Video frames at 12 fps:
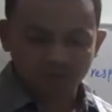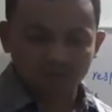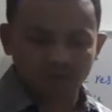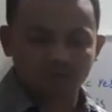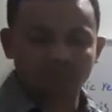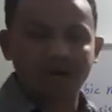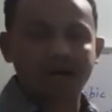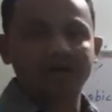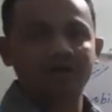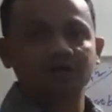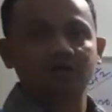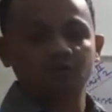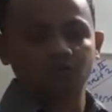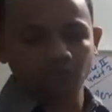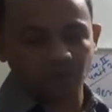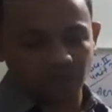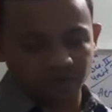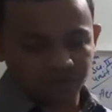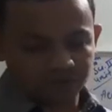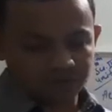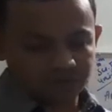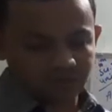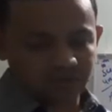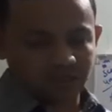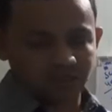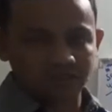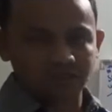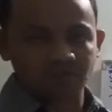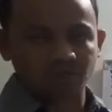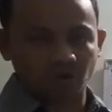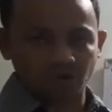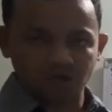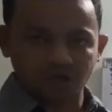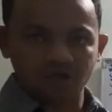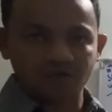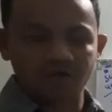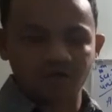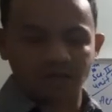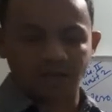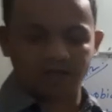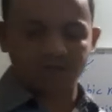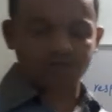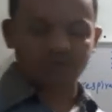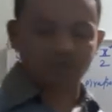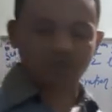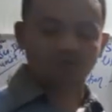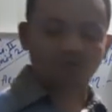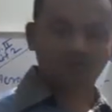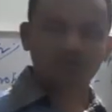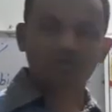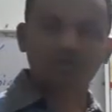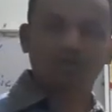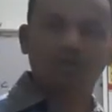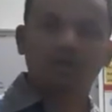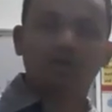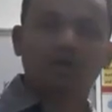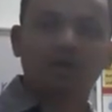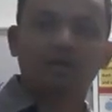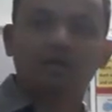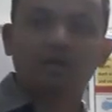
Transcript: by two levels, that is body level and second one is cellular